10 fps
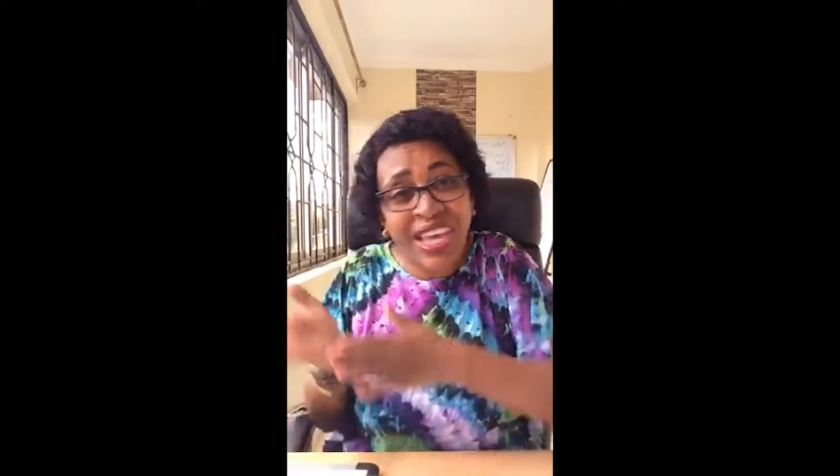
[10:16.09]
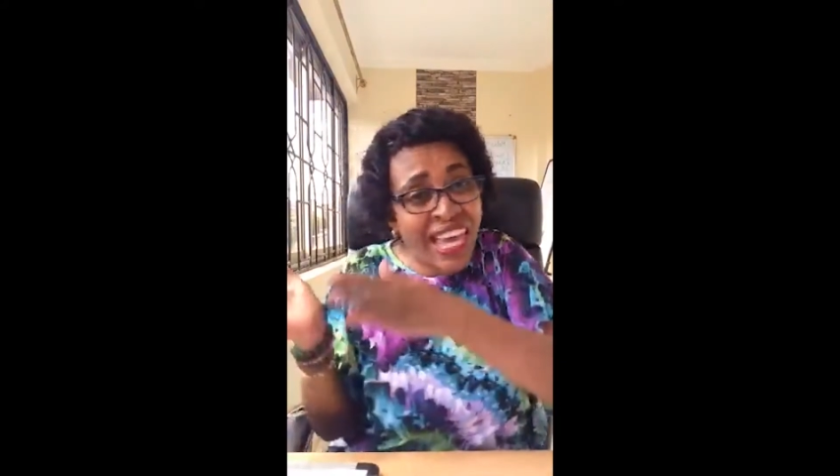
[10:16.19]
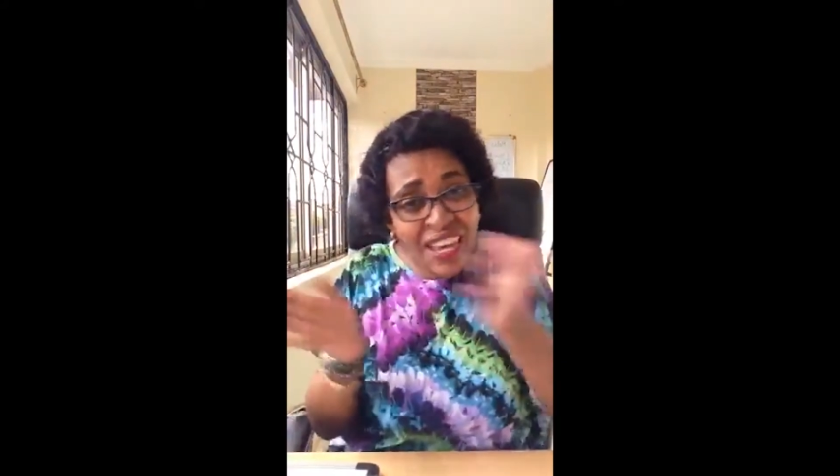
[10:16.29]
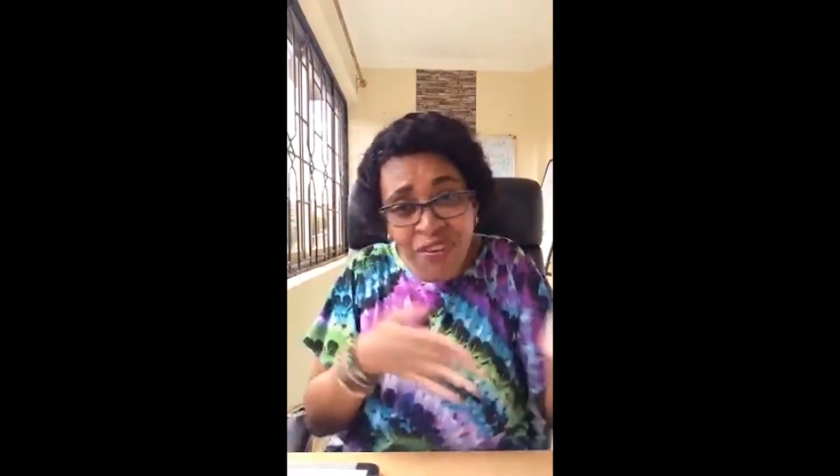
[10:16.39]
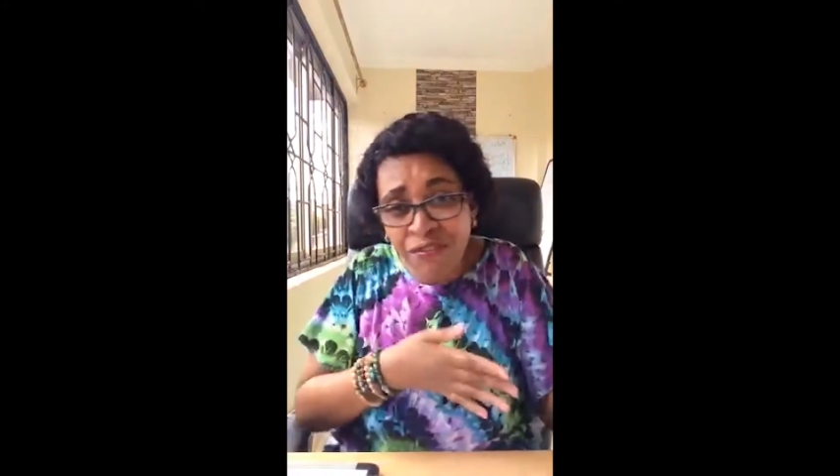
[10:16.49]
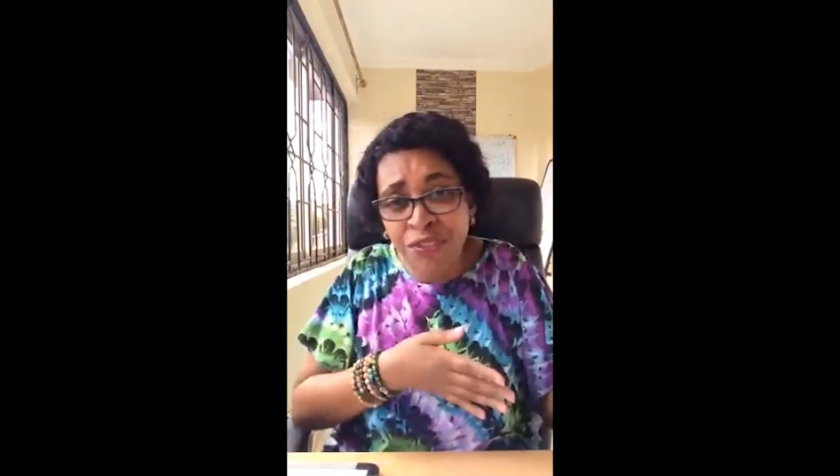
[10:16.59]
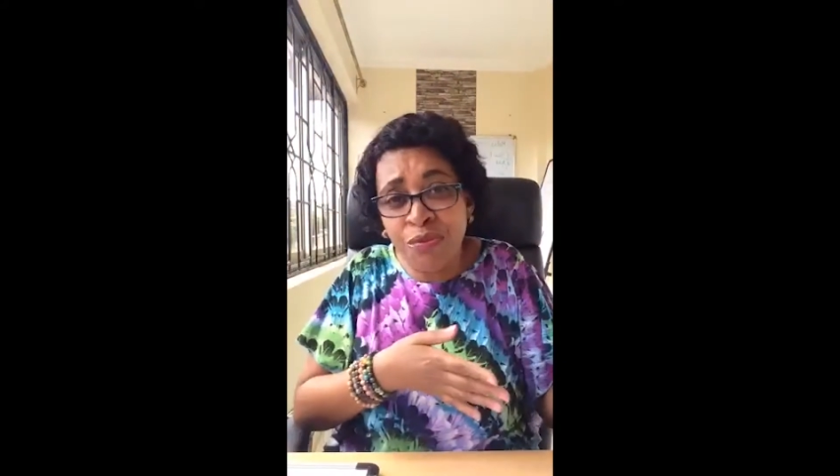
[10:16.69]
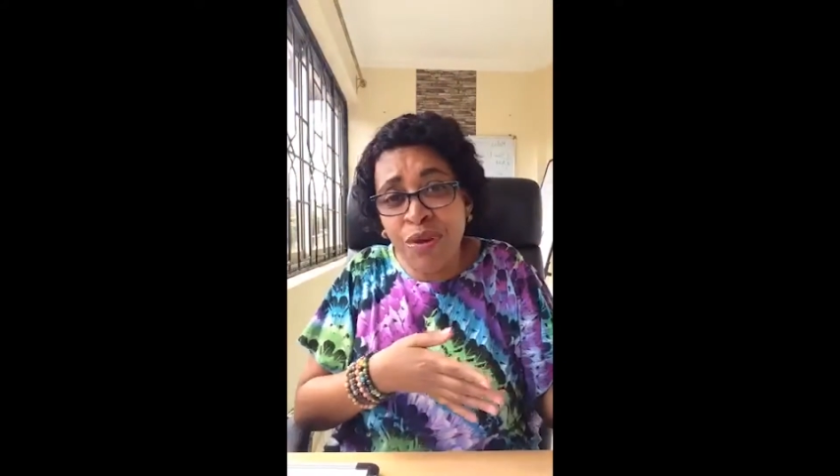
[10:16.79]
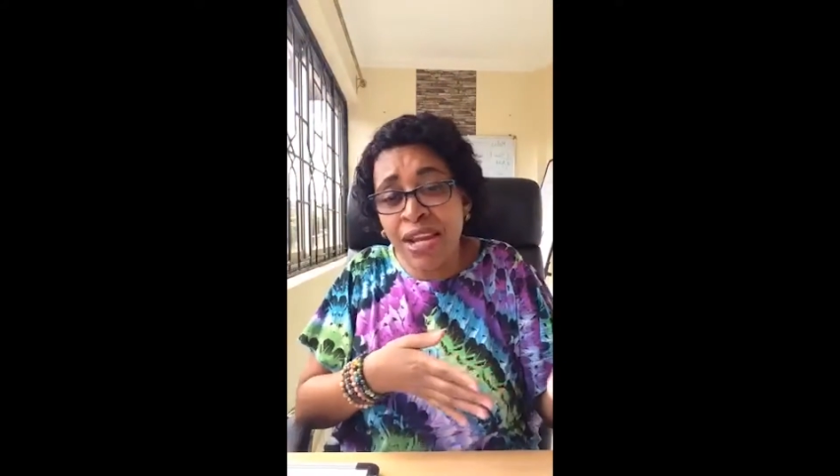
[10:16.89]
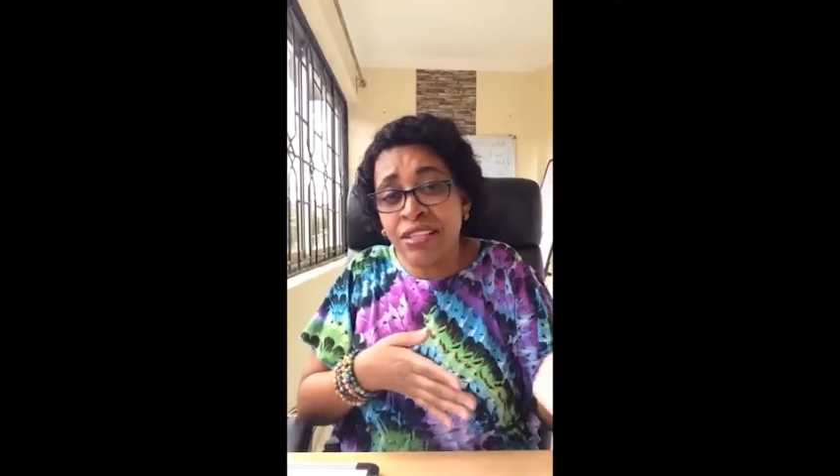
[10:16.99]

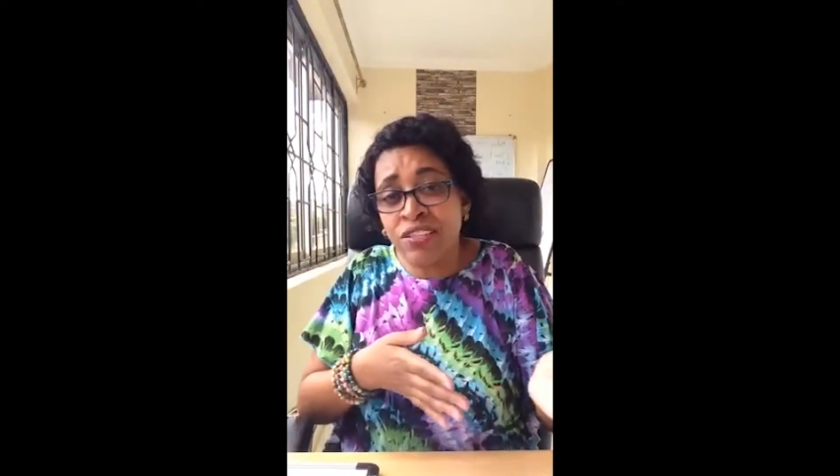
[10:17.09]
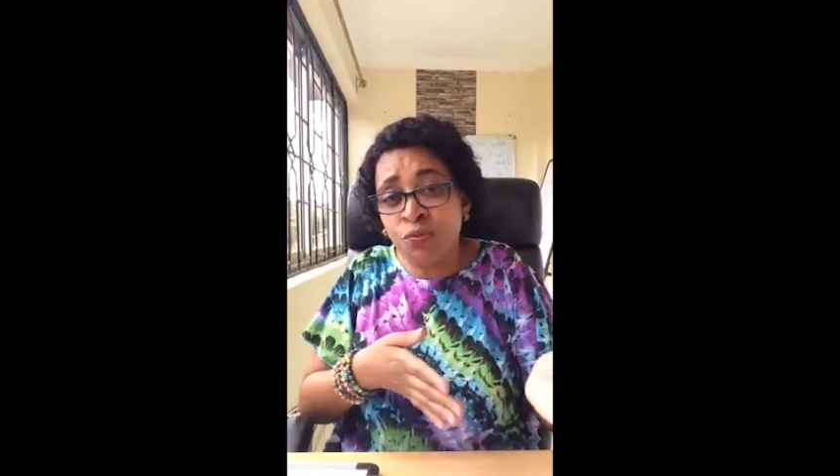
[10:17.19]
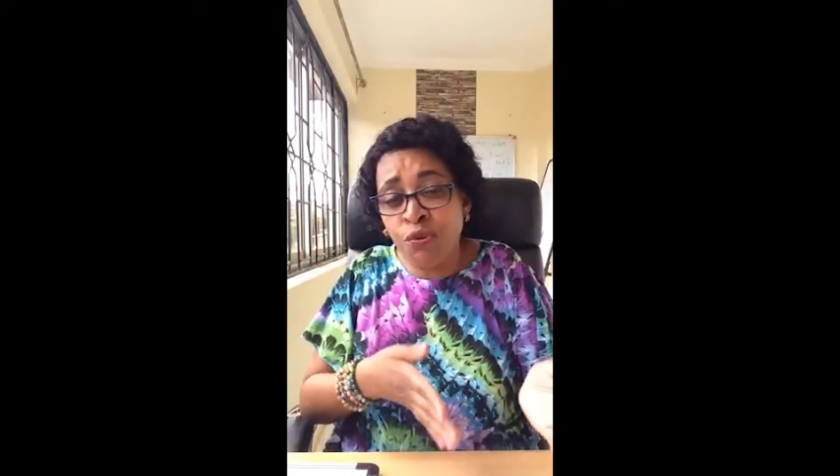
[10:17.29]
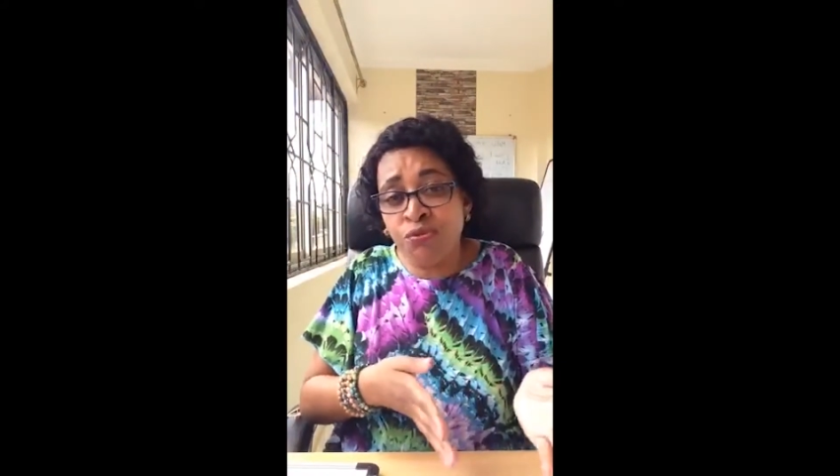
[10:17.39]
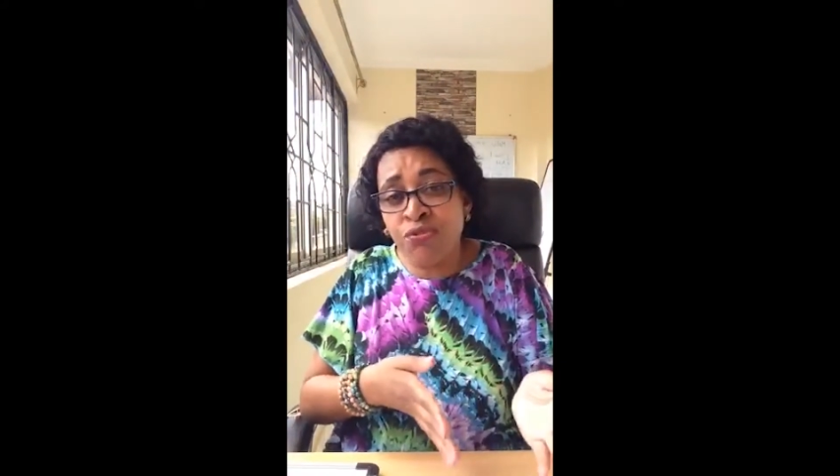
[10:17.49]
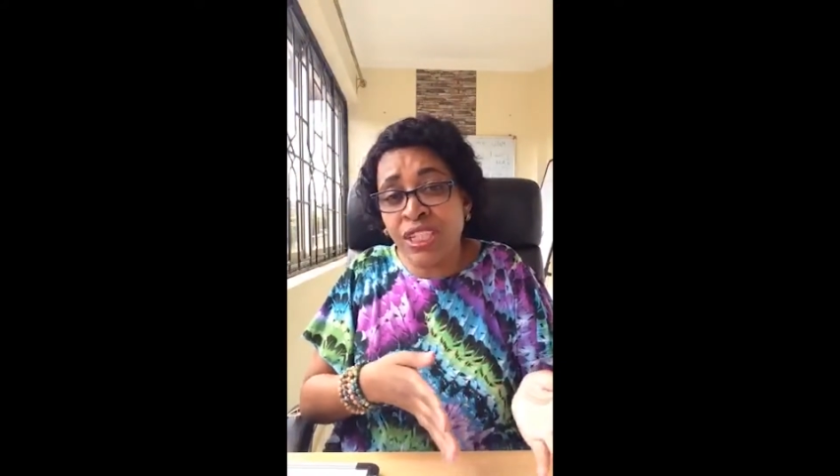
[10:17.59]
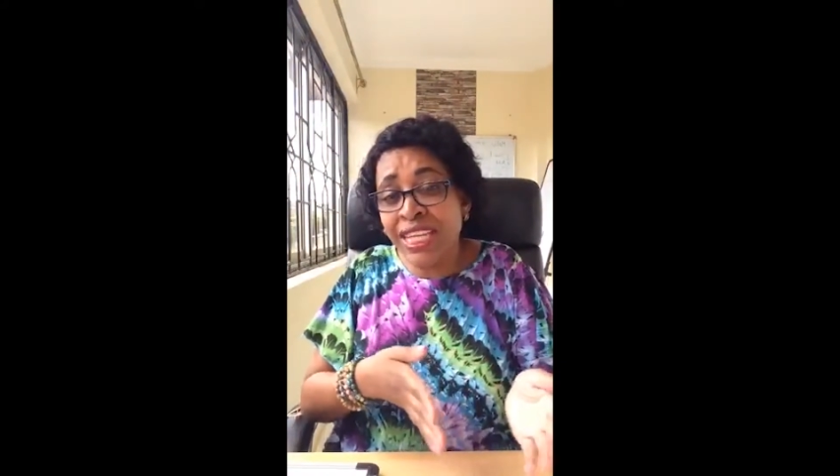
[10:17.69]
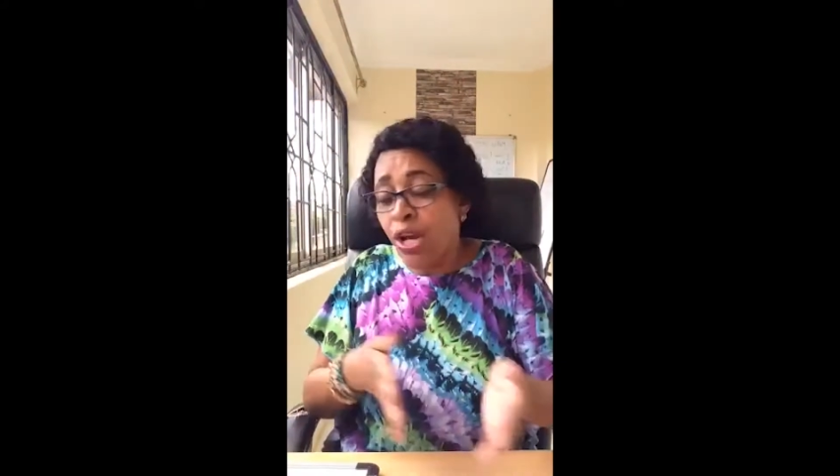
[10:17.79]
everyone is moving.